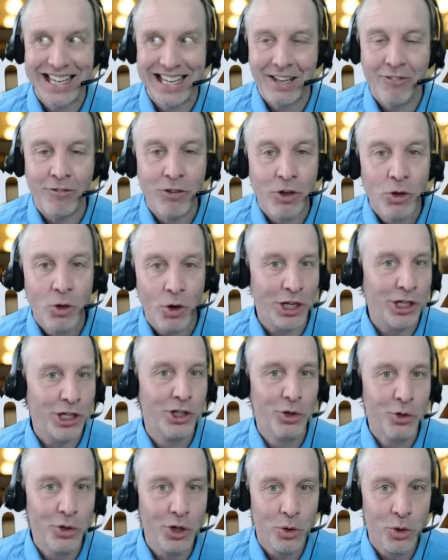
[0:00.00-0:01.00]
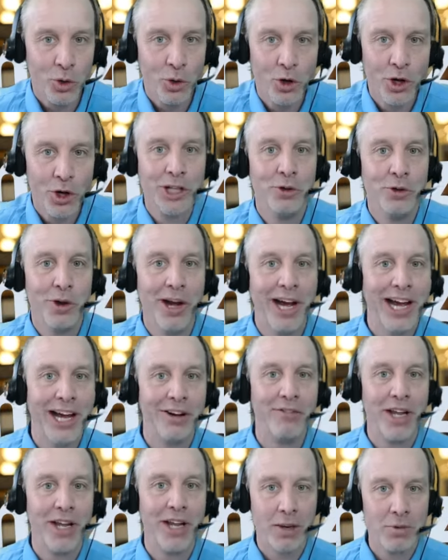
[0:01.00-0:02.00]
if you are a unicorn and you
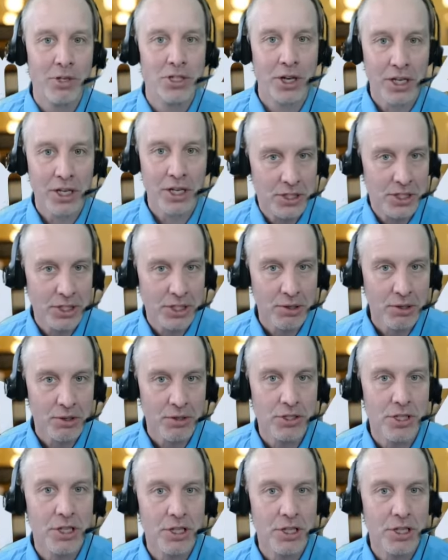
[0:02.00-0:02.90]
have Amazon skills,